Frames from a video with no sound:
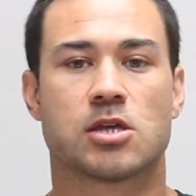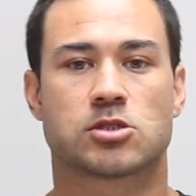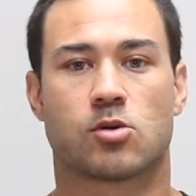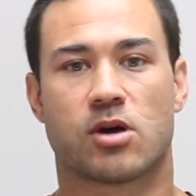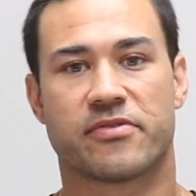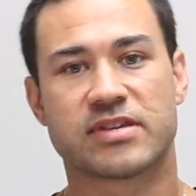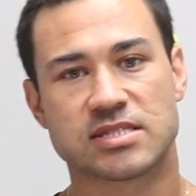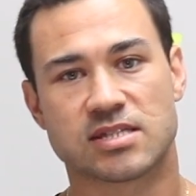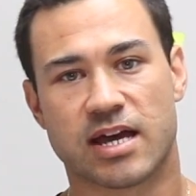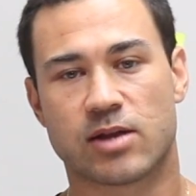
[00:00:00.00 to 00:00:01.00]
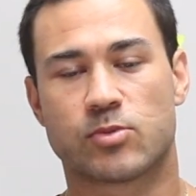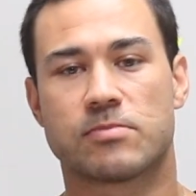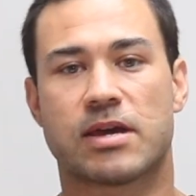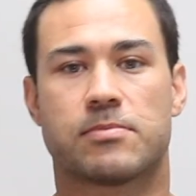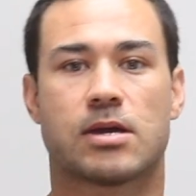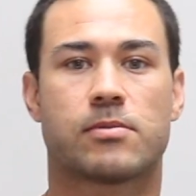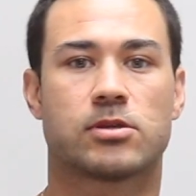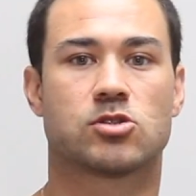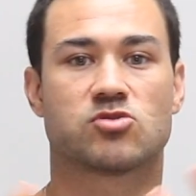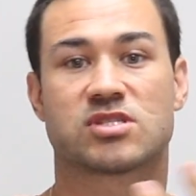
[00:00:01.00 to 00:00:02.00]
So on this side, we may be able to
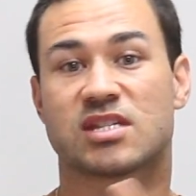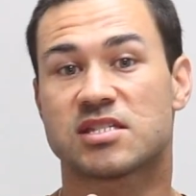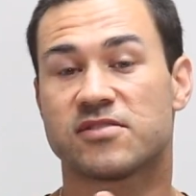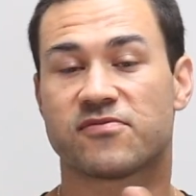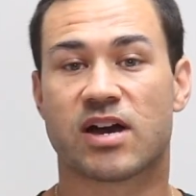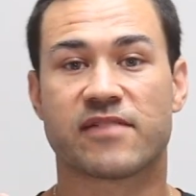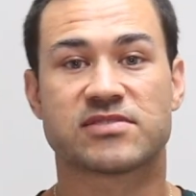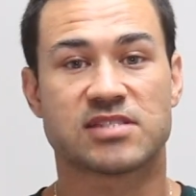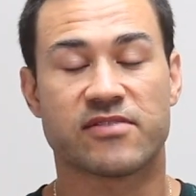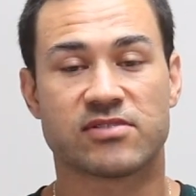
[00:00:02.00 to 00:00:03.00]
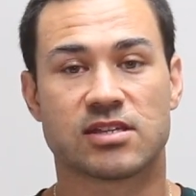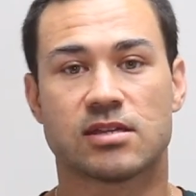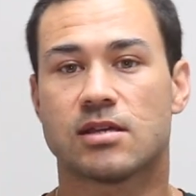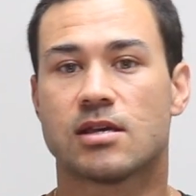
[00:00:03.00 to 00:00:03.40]
use 65, 70,